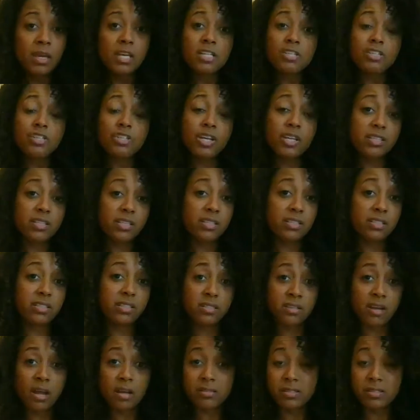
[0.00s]
Jesus is
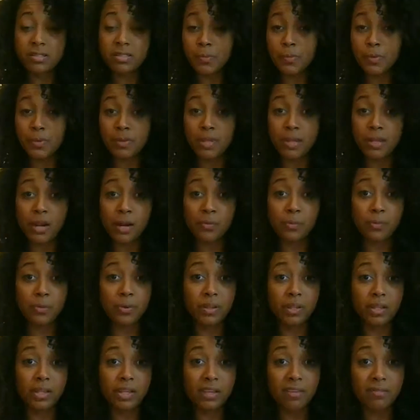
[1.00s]
not someone that I
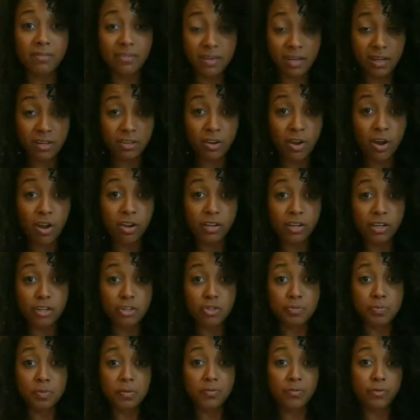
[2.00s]
really even
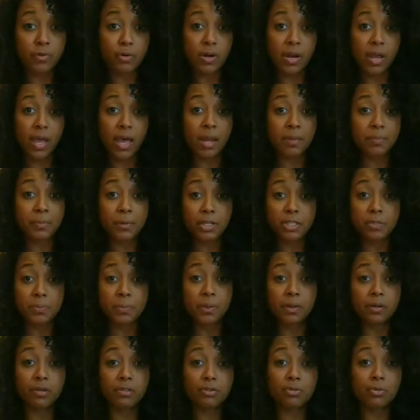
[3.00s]
acknowledged before I had my
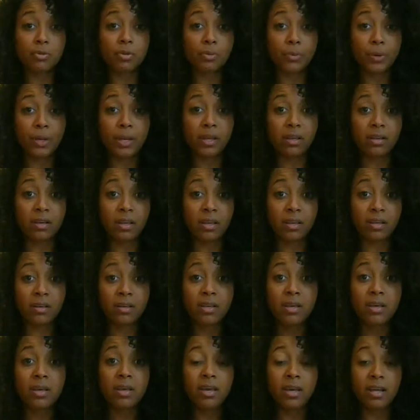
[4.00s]
spiritual awakening
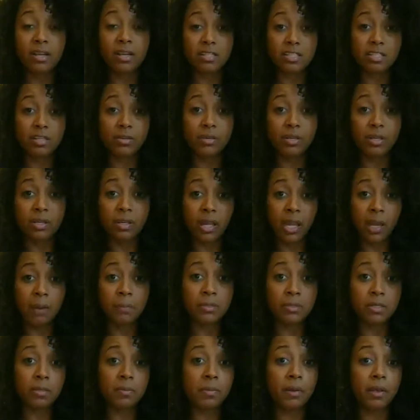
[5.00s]
until he came
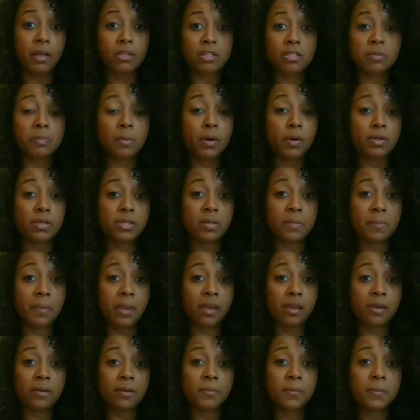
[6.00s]
to me and spoke to
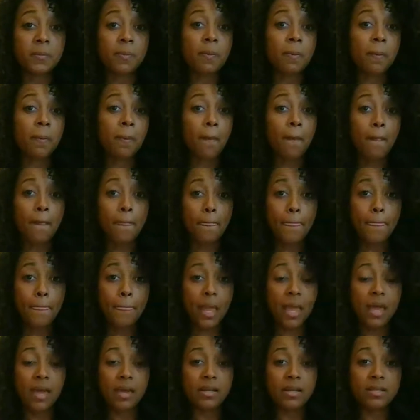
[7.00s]
me.
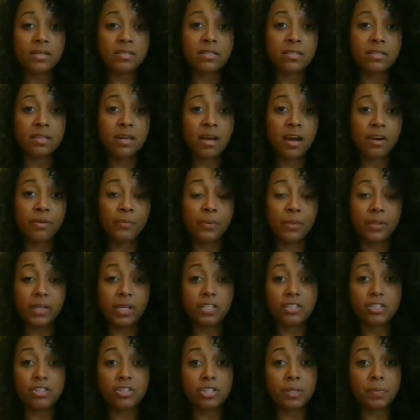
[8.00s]
And our
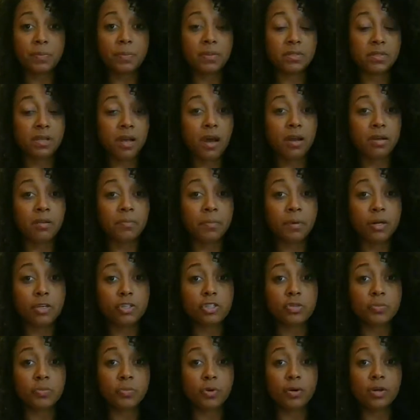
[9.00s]
relationship has gotten
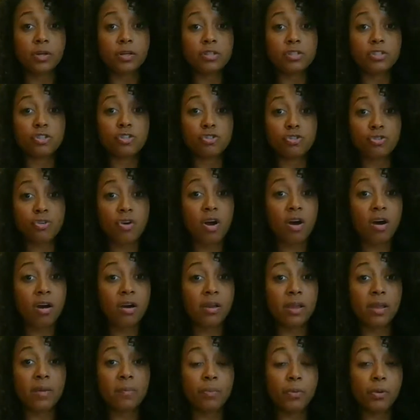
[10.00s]
much more
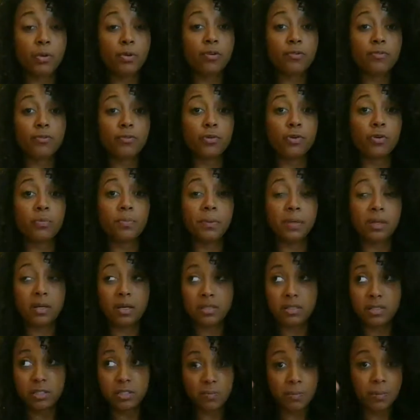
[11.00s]
strong and beautiful
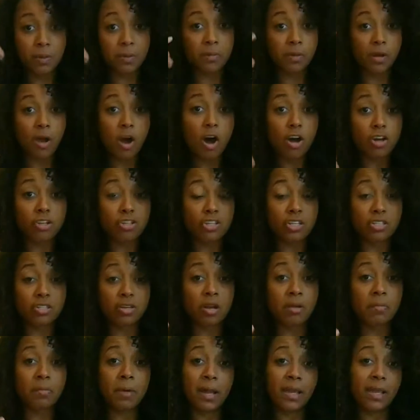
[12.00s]
because it's been conscious
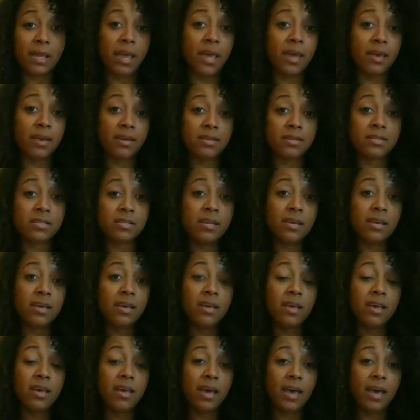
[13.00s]
on my end.
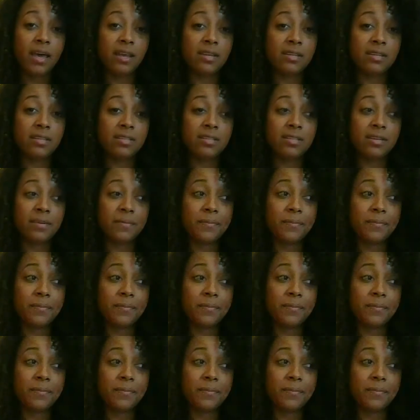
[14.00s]
And